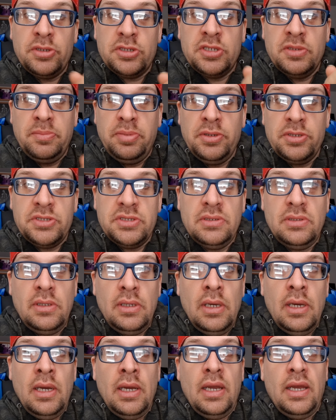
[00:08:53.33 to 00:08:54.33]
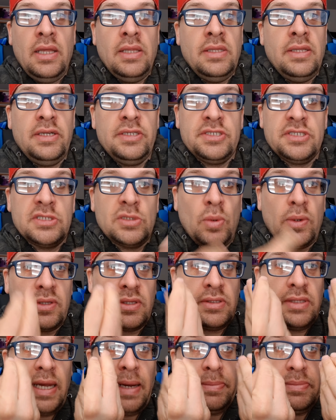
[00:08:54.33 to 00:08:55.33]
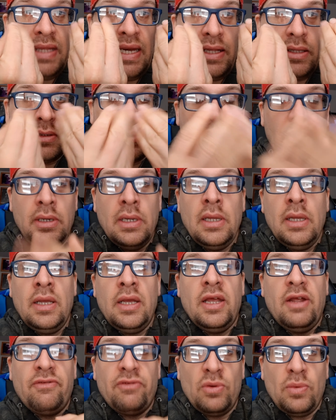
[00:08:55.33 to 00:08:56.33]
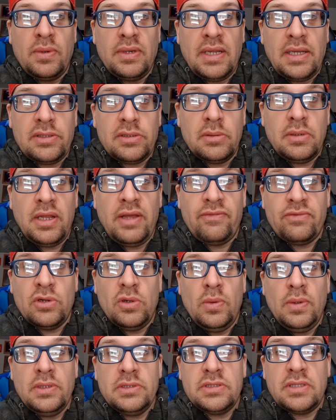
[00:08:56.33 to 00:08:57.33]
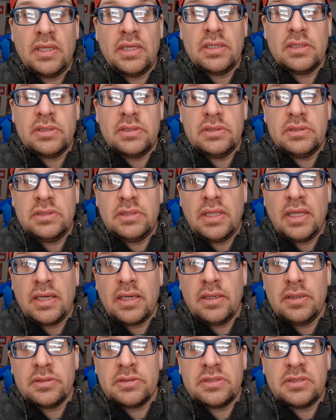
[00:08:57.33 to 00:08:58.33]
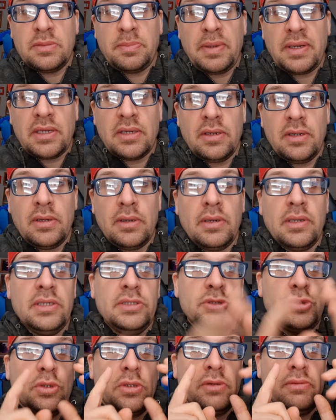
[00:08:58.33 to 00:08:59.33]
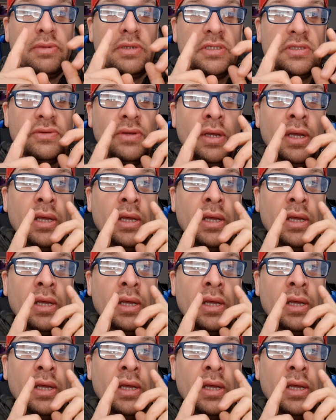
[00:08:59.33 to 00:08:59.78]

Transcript: And they just want the top dollar. Everyone out there, have a good one. Take care. Back your hair. Enjoy your breath.